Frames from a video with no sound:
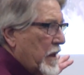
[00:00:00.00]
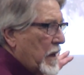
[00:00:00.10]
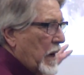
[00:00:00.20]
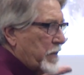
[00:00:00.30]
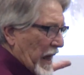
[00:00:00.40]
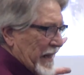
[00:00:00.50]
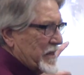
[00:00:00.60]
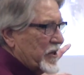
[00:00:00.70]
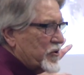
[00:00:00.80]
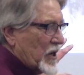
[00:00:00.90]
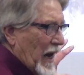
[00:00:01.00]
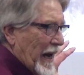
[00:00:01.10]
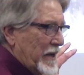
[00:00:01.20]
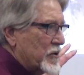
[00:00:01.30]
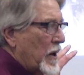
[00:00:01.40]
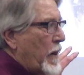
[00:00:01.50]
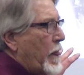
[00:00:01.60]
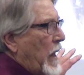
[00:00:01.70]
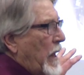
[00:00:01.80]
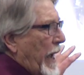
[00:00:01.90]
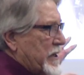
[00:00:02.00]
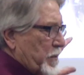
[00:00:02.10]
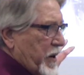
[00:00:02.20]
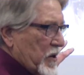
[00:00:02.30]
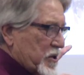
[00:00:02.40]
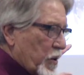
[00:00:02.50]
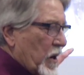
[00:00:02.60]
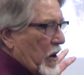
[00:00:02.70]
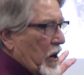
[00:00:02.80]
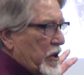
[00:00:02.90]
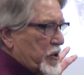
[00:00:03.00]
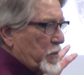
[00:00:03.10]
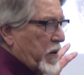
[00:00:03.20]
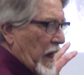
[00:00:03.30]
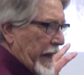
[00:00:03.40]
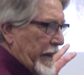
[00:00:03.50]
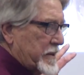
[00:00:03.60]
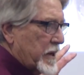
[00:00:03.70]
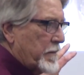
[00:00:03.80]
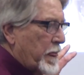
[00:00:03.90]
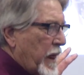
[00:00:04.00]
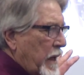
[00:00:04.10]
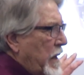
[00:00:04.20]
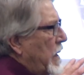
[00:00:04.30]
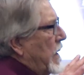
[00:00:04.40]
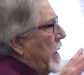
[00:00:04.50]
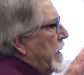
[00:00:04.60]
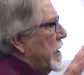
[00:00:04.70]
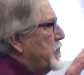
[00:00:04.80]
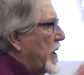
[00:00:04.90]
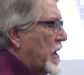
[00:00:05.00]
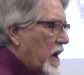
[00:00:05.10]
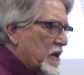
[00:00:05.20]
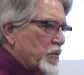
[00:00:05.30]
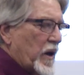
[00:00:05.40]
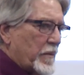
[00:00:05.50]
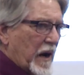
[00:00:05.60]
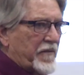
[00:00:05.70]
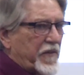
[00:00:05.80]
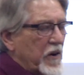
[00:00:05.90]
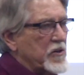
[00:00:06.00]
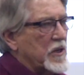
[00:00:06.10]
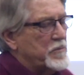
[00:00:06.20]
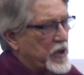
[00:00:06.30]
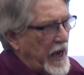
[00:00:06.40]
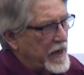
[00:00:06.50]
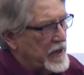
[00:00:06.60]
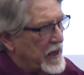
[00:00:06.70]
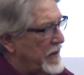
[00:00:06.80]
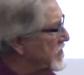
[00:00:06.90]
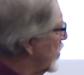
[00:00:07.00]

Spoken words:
a plant this size, as opposed to a larger plant, is because one of my first objectives,